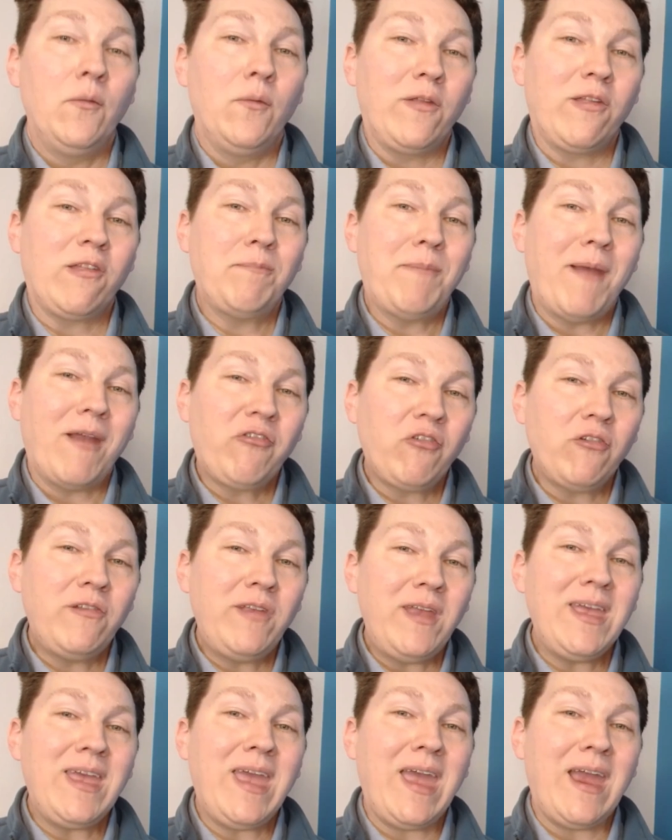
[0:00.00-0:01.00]
with
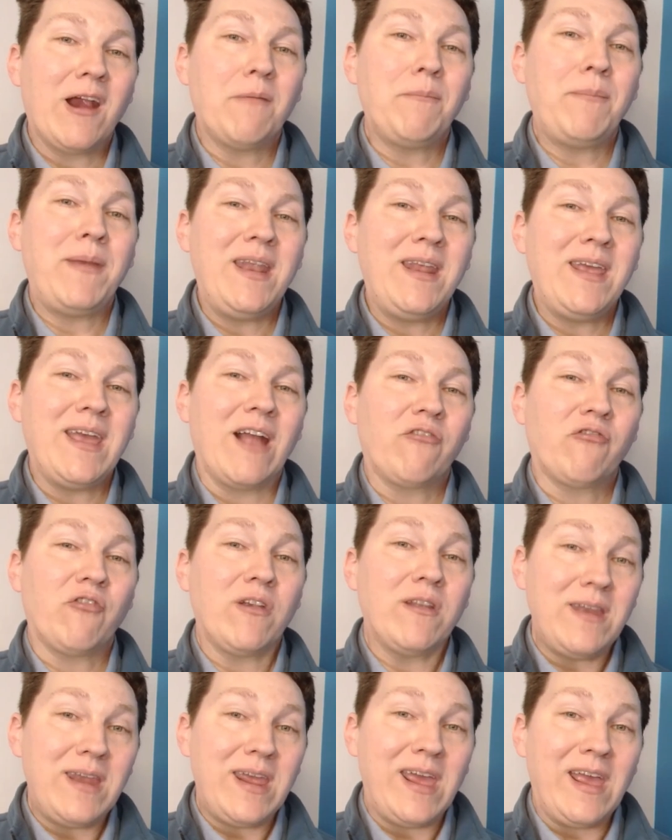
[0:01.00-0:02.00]
specialty care
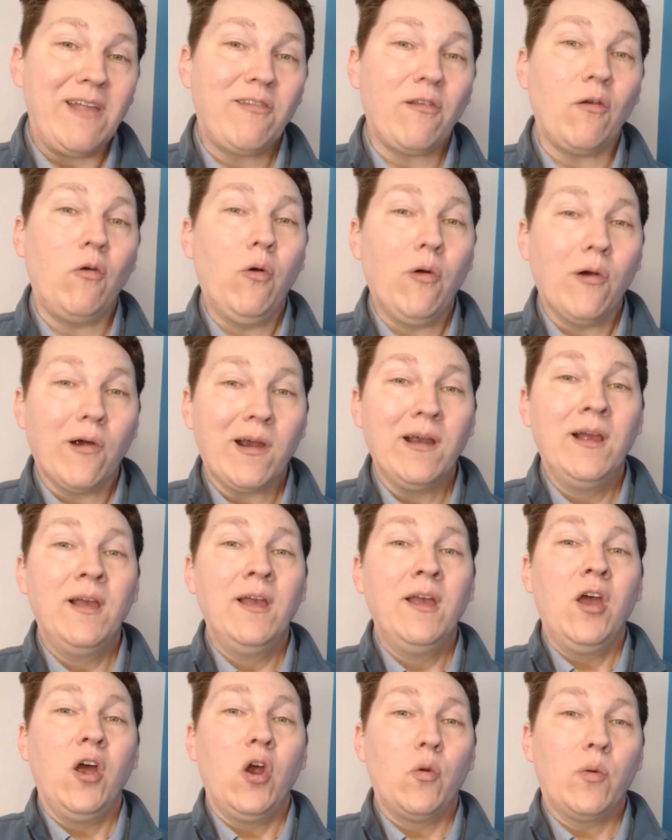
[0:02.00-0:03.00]
pediatric needs or
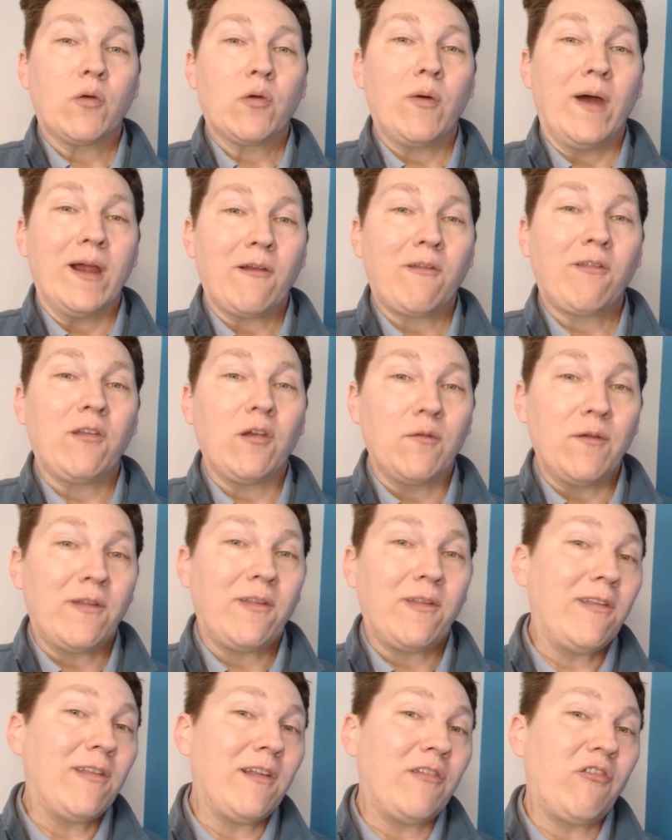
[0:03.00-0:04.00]
who require
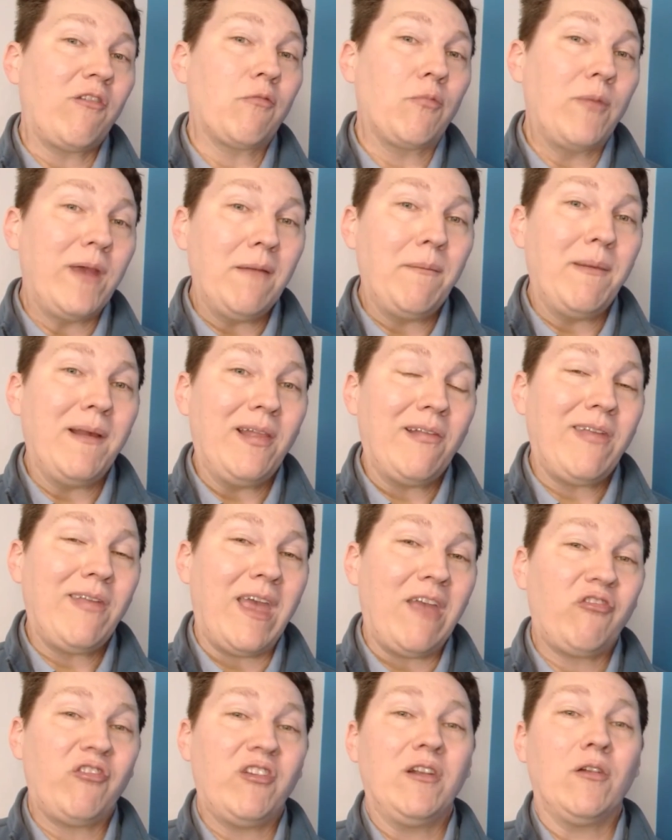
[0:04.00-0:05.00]
services such as
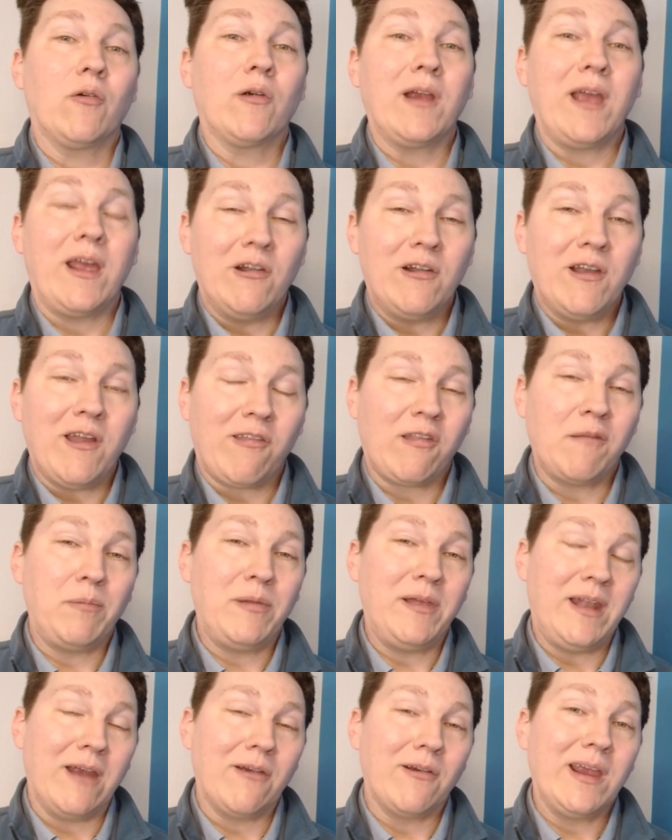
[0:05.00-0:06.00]
rehabilitation or
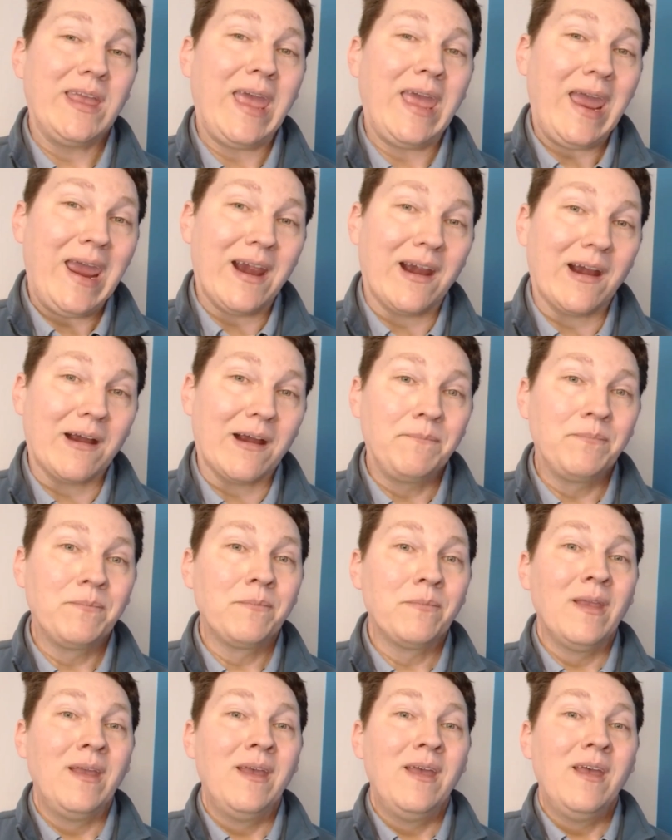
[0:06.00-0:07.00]
interdisciplinary care.
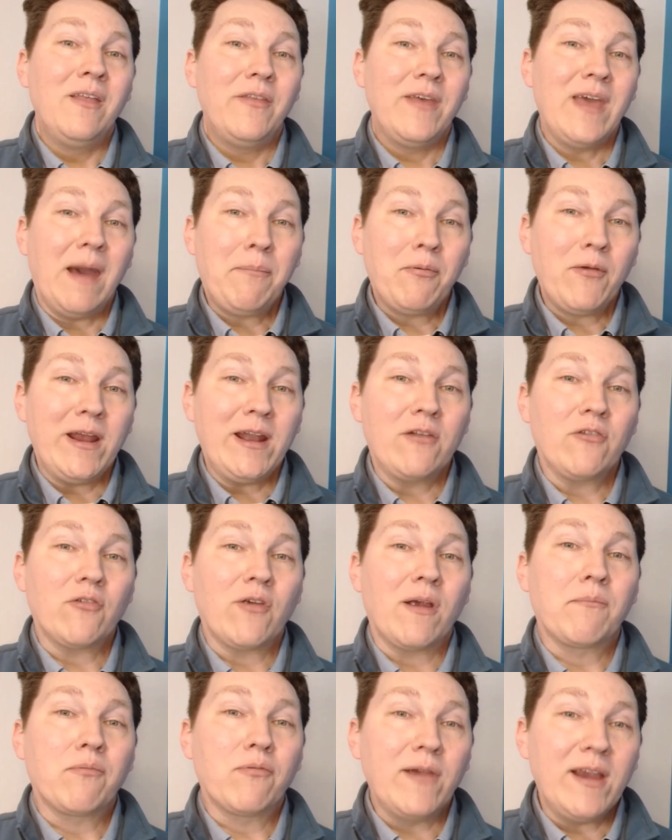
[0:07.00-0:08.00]
They operate under
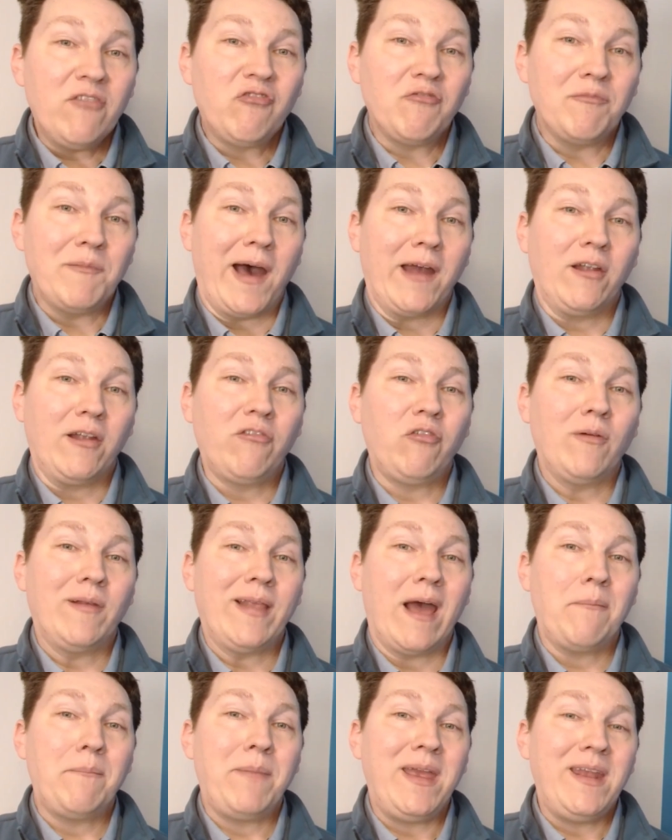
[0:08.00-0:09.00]
a bridge model to
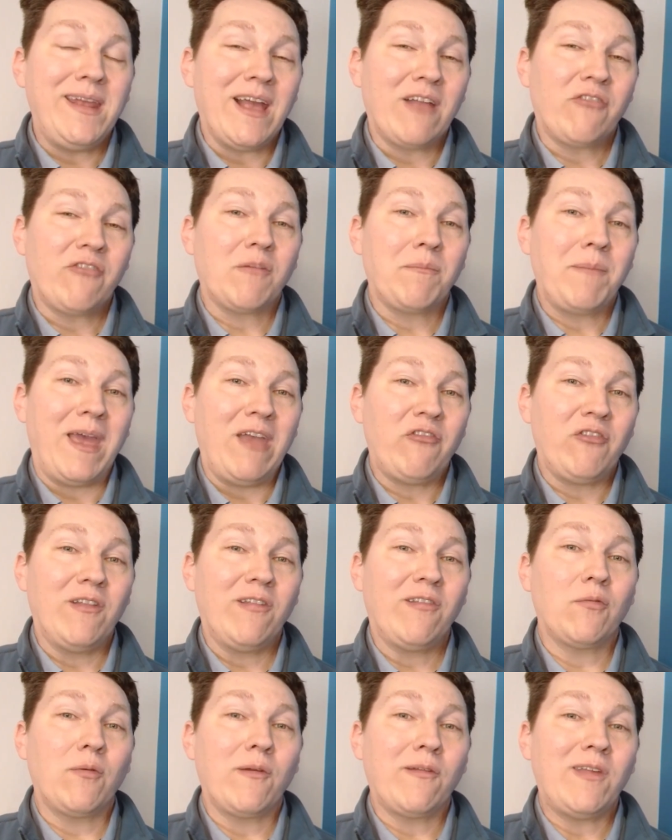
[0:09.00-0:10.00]
allow pediatric
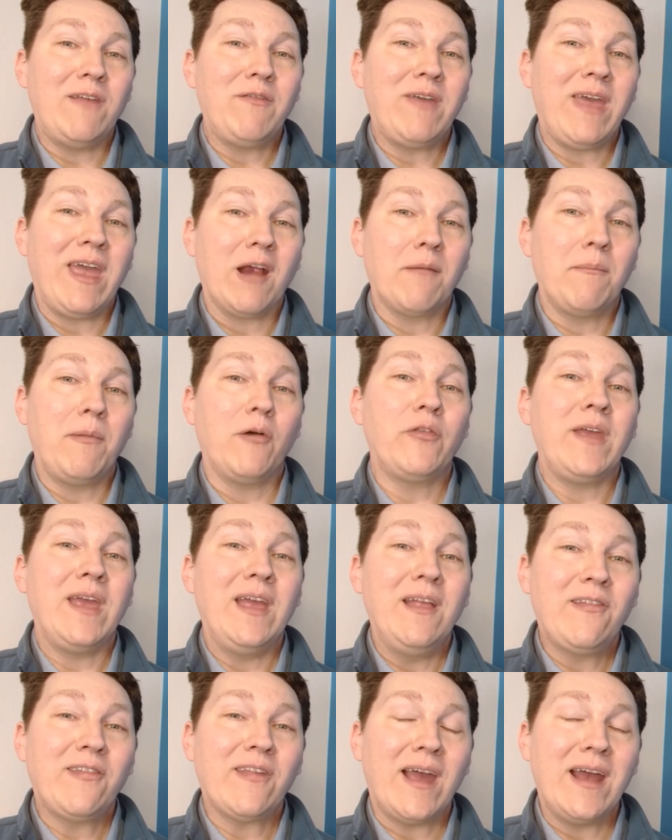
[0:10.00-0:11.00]
patients to receive care both
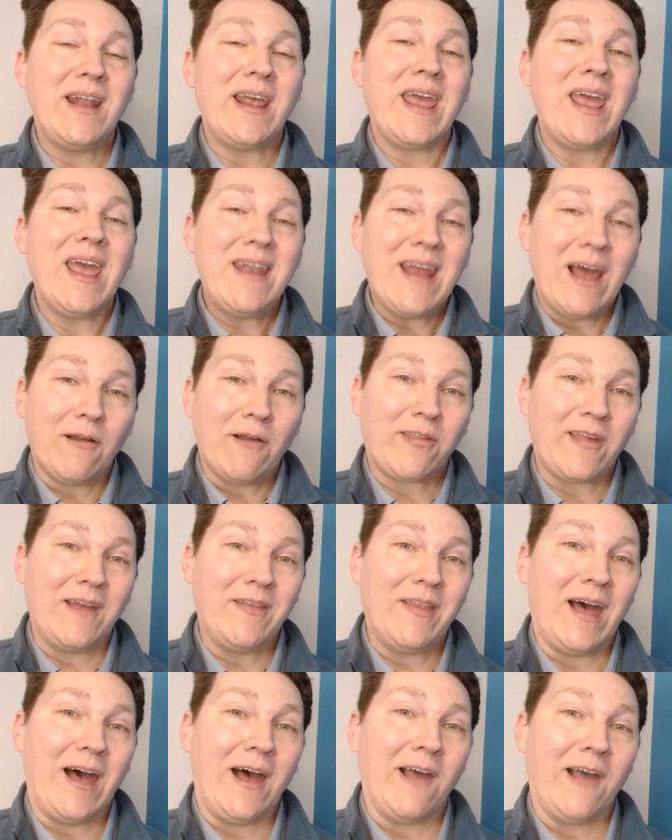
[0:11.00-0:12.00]
inside and outside
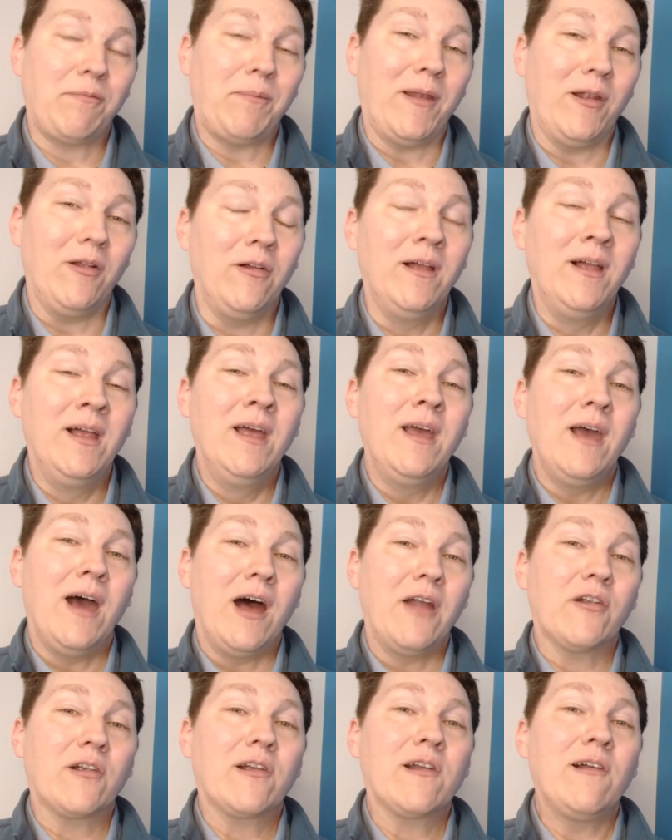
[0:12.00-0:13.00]
the hospital
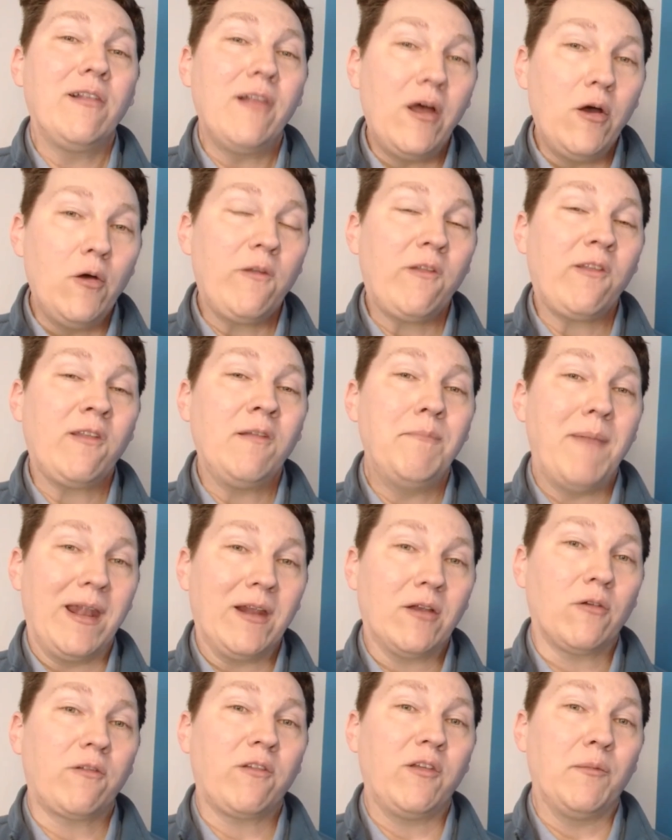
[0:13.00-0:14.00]
under close
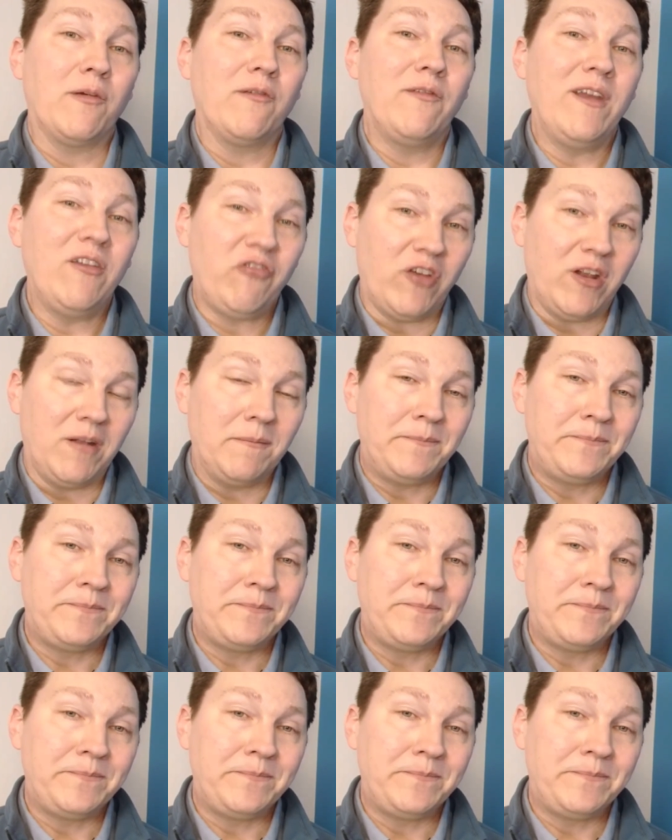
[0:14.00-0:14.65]
medical supervision.